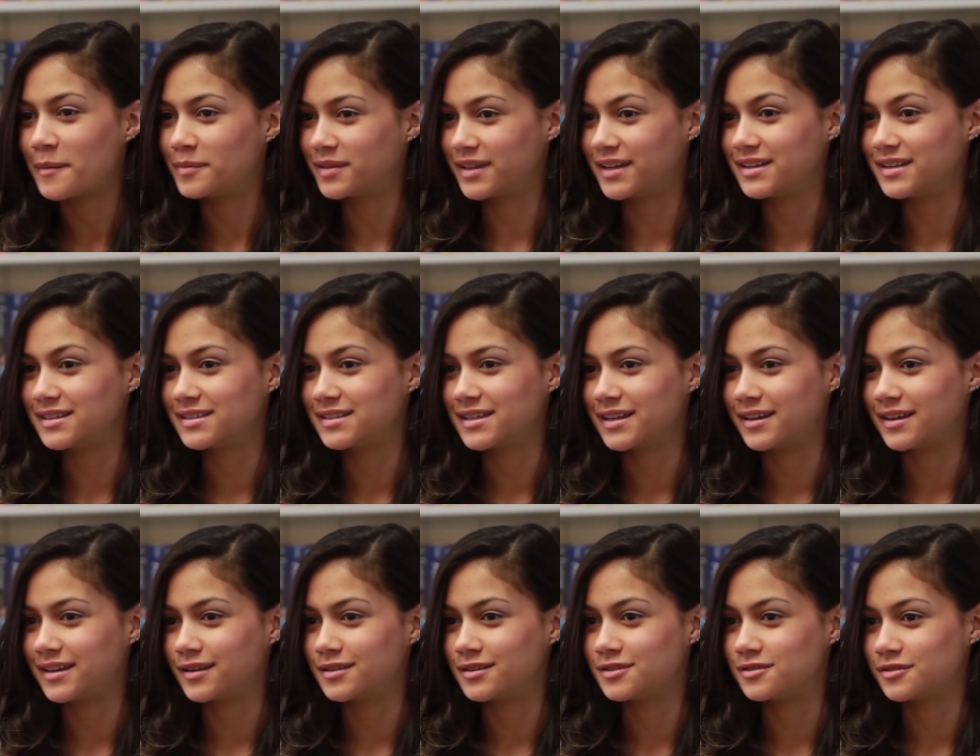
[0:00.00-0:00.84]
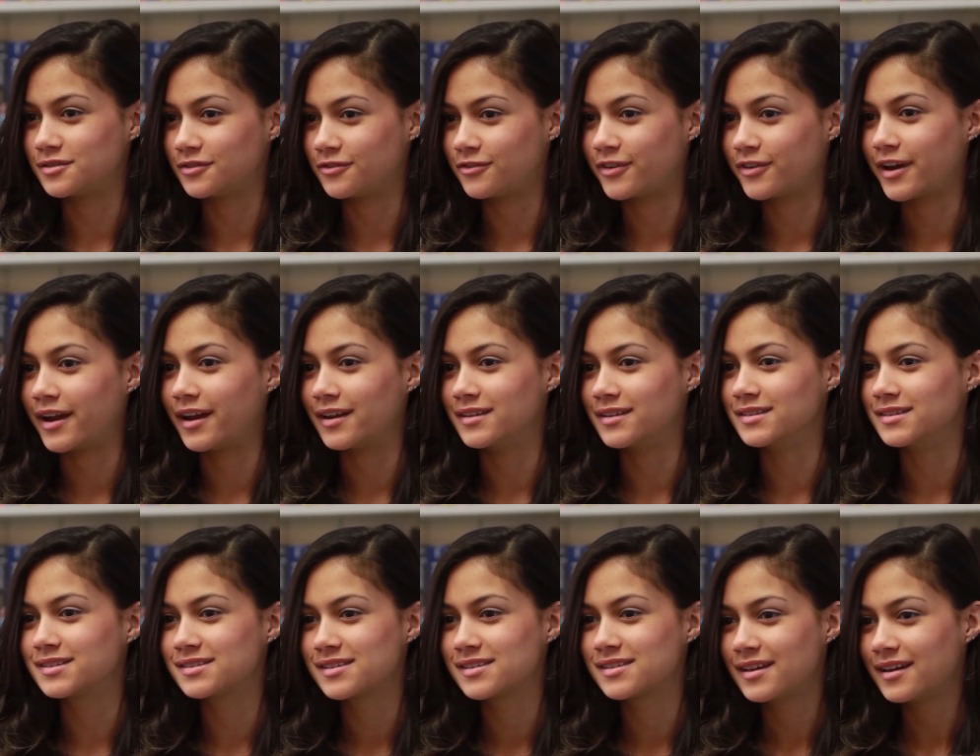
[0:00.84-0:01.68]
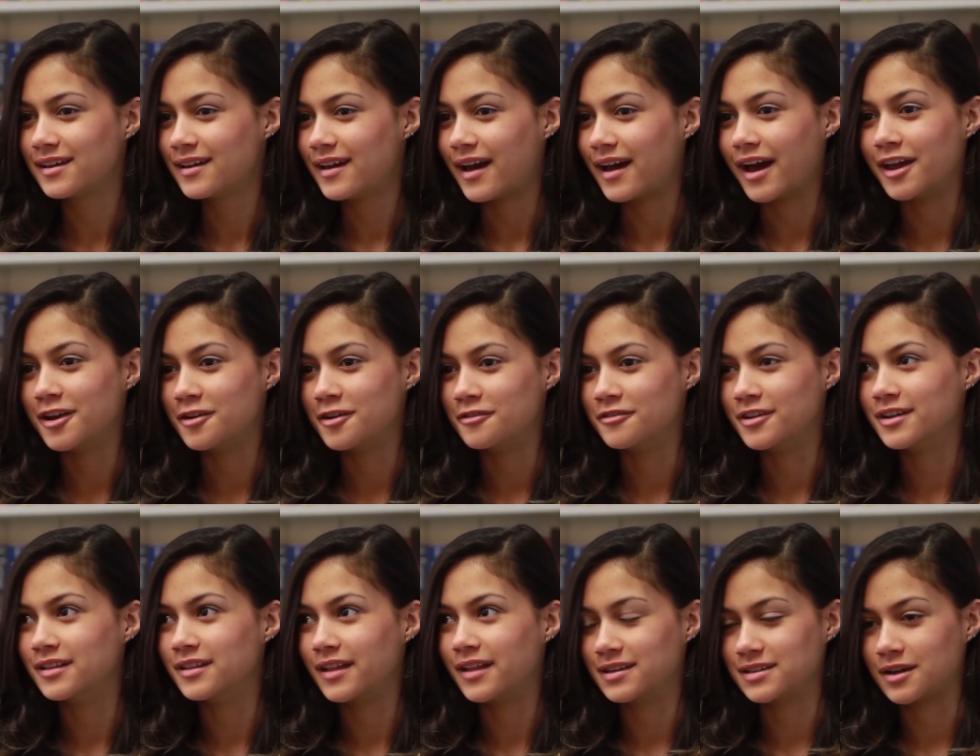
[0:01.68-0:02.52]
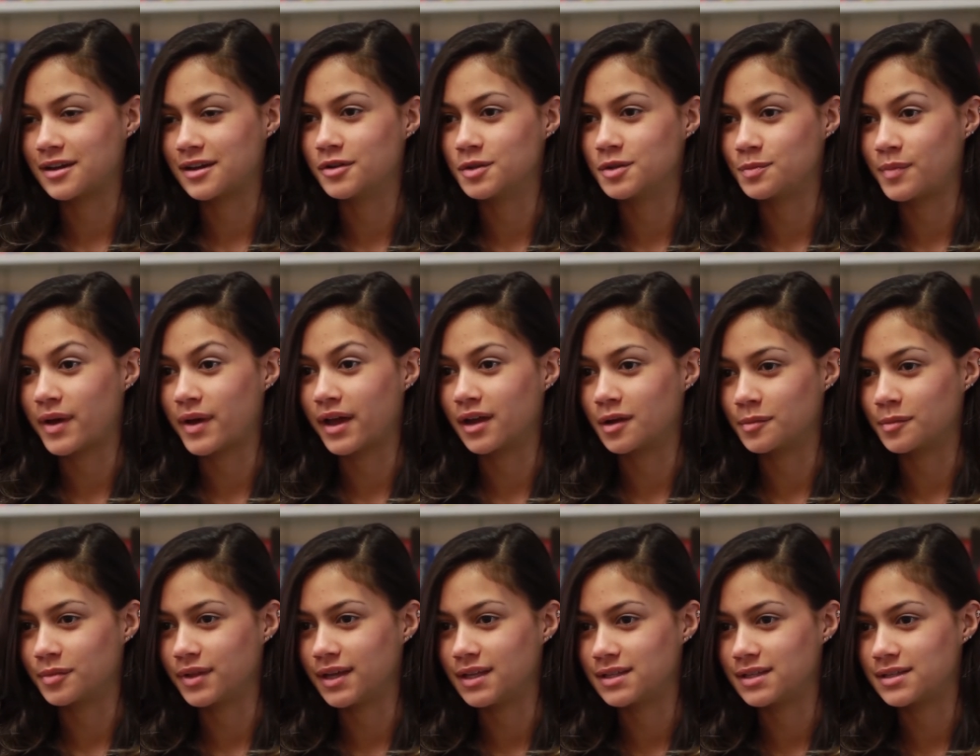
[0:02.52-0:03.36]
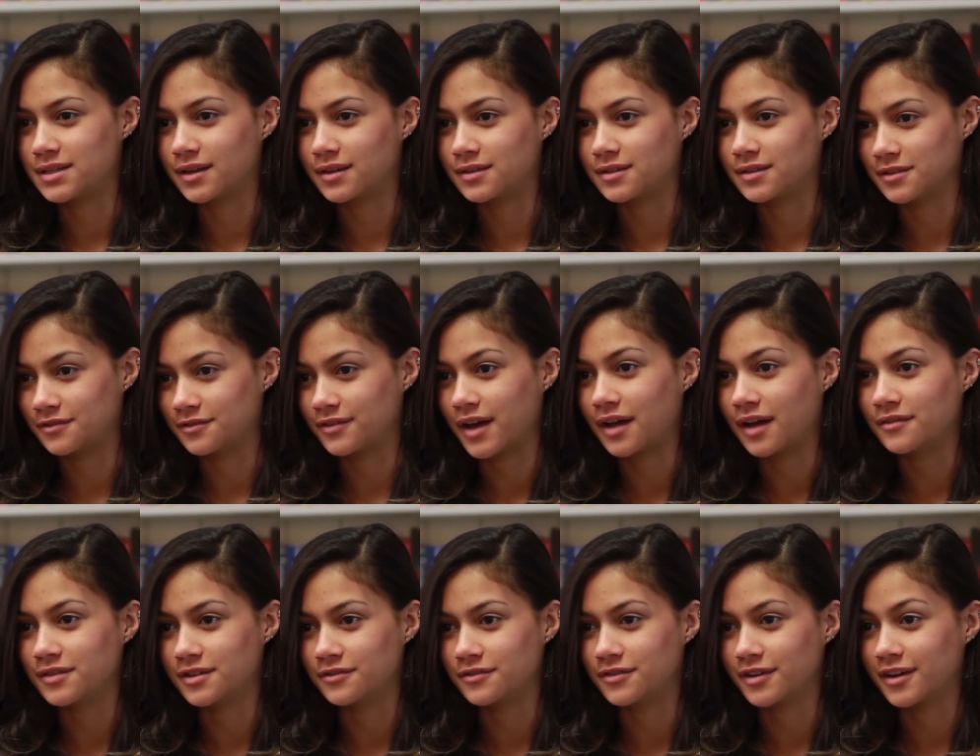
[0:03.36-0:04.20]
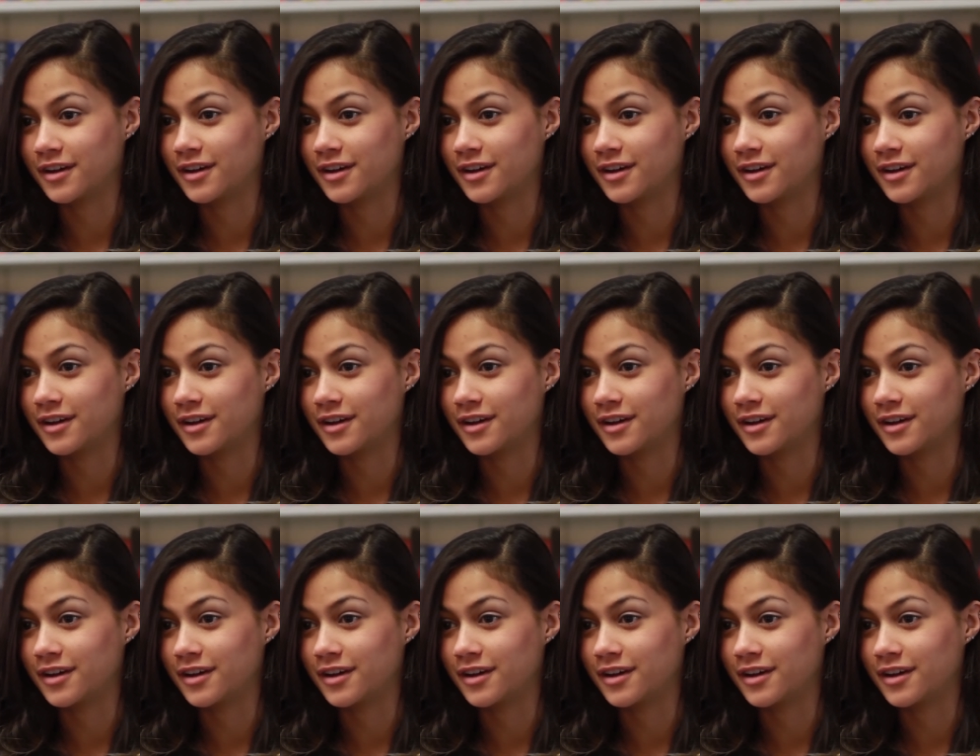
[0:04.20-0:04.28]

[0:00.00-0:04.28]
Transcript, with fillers: plane ticket to France, I didn't realize I was buying a plane ticket to five different